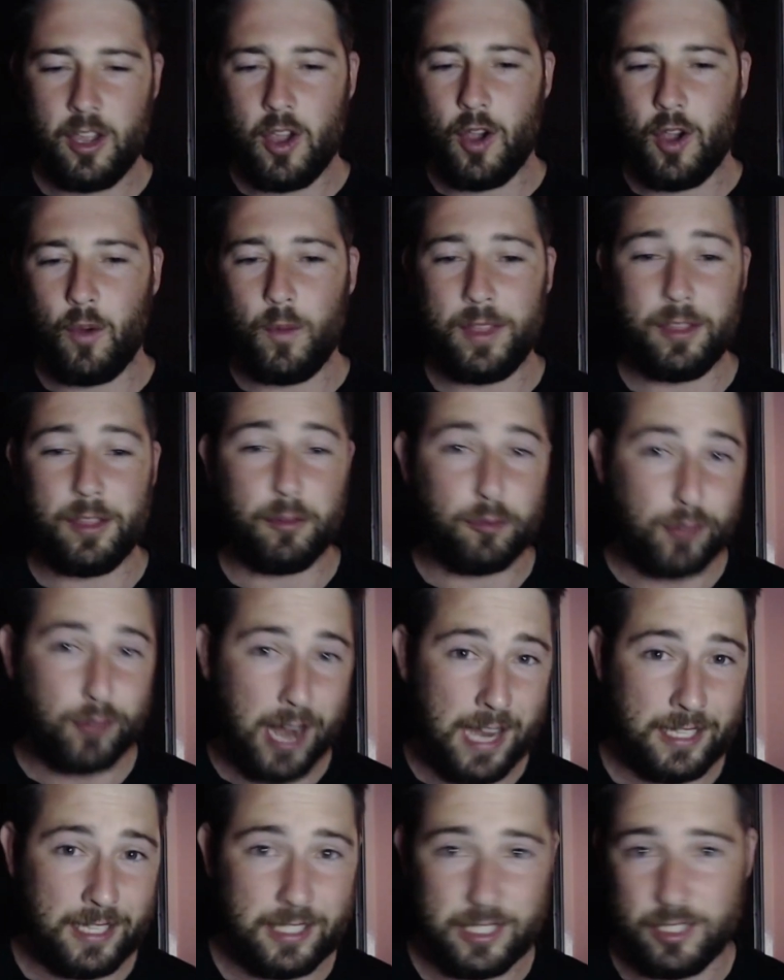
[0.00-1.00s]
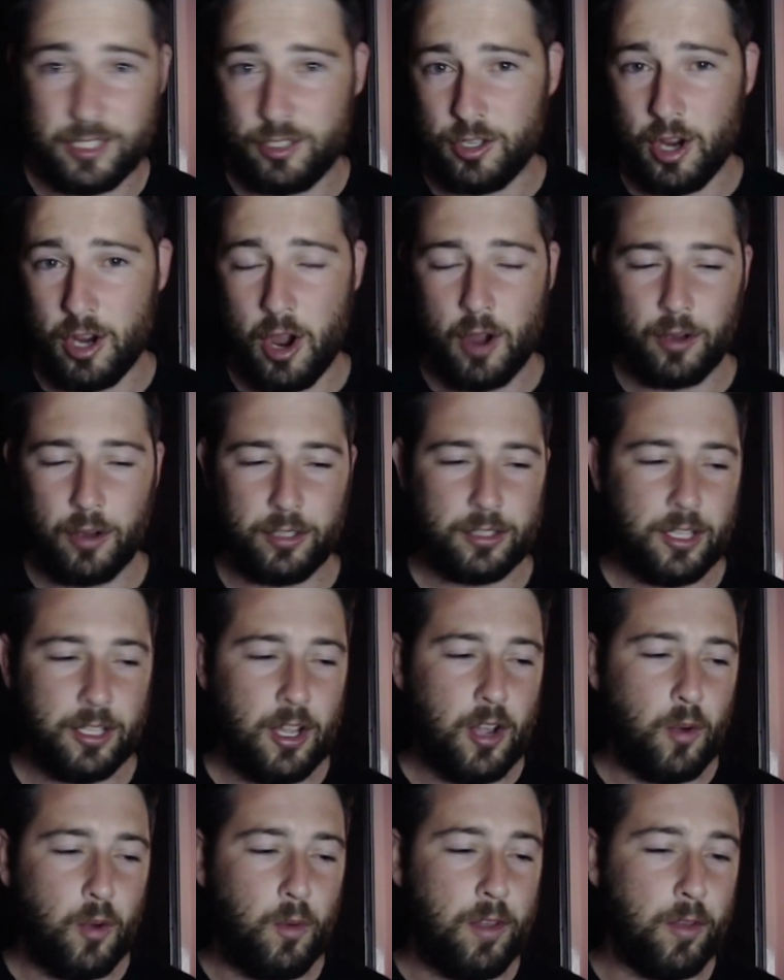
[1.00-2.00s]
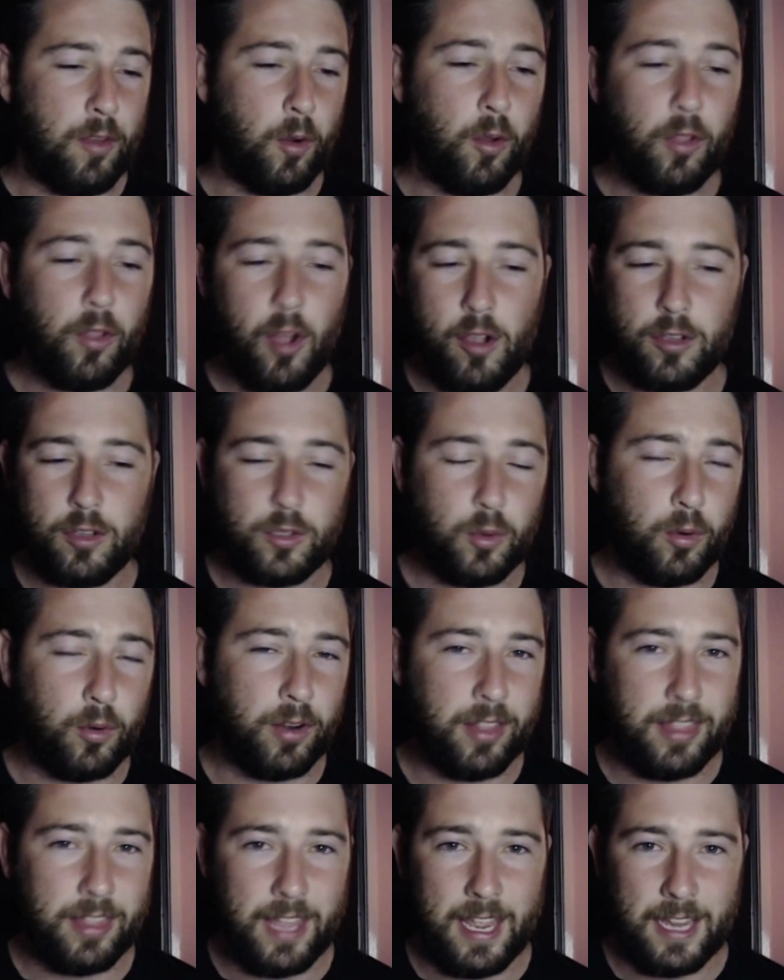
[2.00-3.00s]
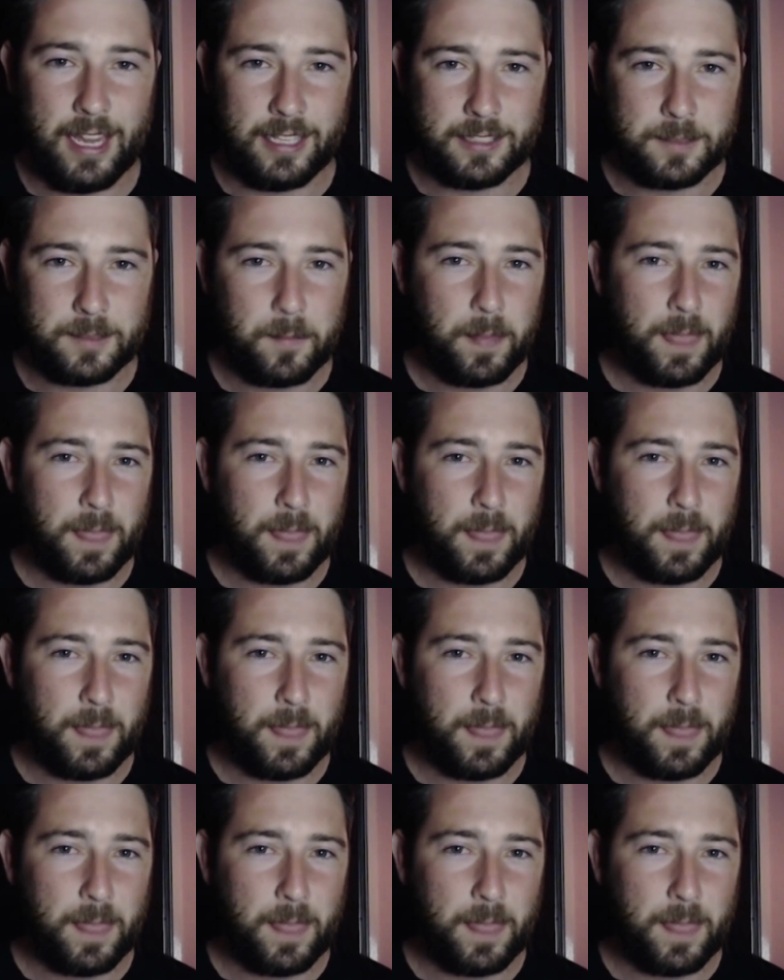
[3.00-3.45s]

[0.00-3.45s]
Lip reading: with the racist jokes, with all those sort of things,